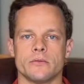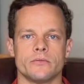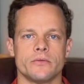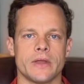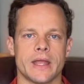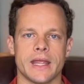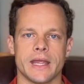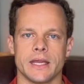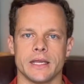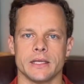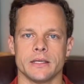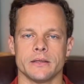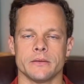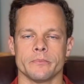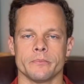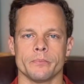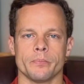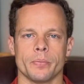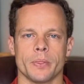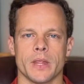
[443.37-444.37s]
a vein,
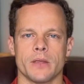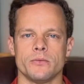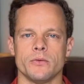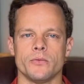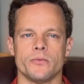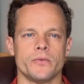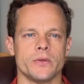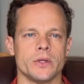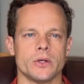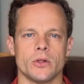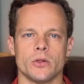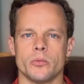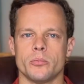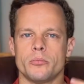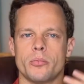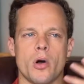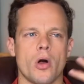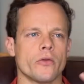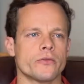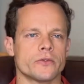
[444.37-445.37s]
if you feel
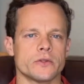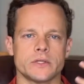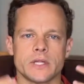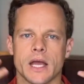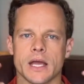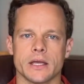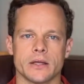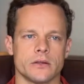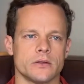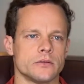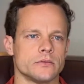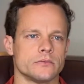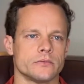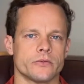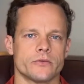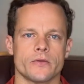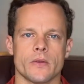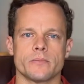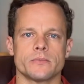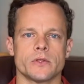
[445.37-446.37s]
pulsatile
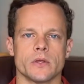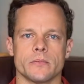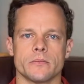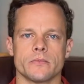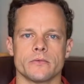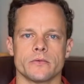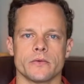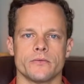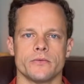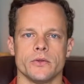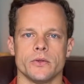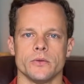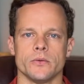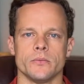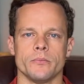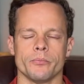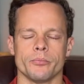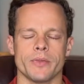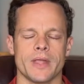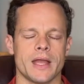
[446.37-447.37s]
symptoms, if
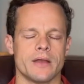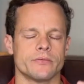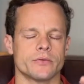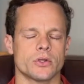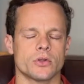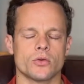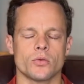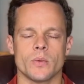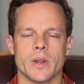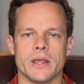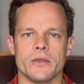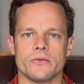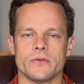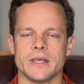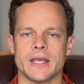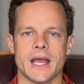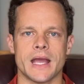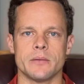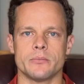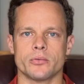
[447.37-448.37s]
you have
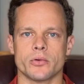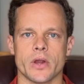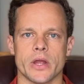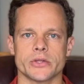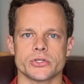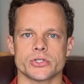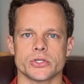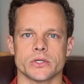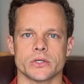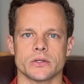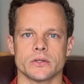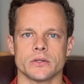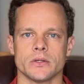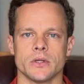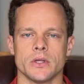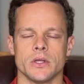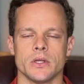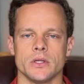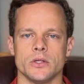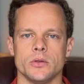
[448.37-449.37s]
crazy head pressure,
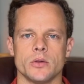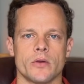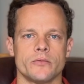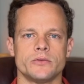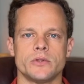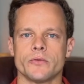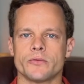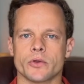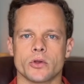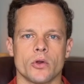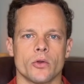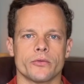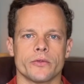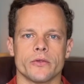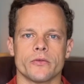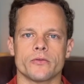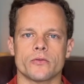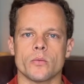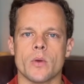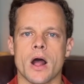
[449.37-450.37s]
you have
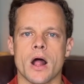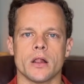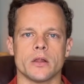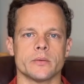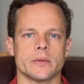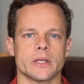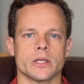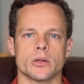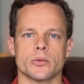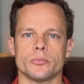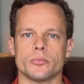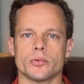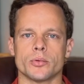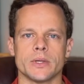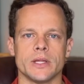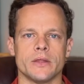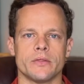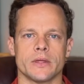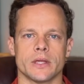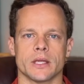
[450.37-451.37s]
difficulty swallowing or
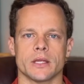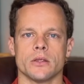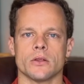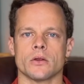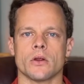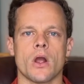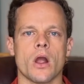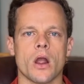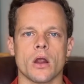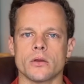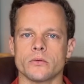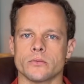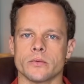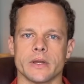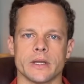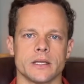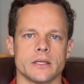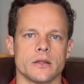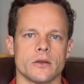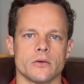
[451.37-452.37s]
breathing, your heart
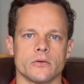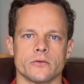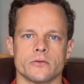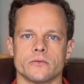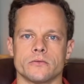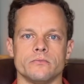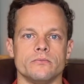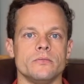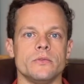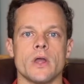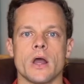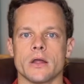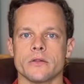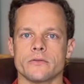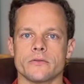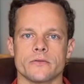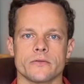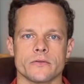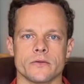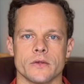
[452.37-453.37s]
rate goes
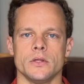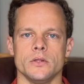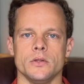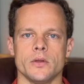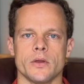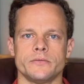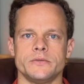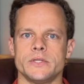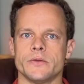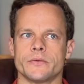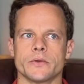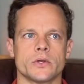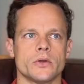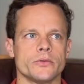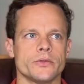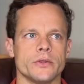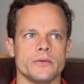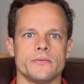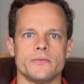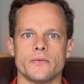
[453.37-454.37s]
nuts, you have
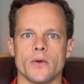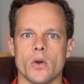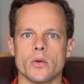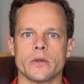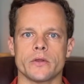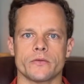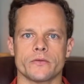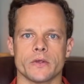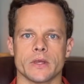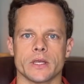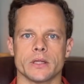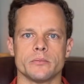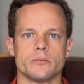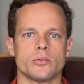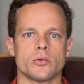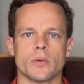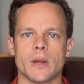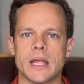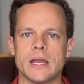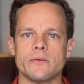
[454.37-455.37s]
difficulty focusing and
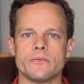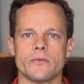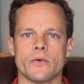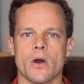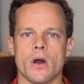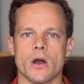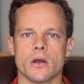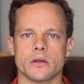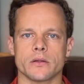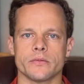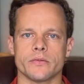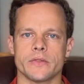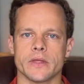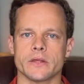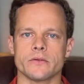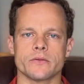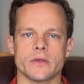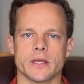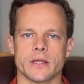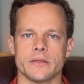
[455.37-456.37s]
brain fog,
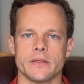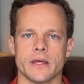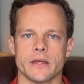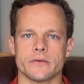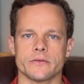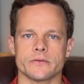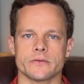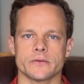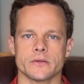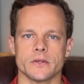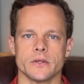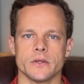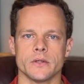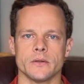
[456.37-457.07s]
things like this.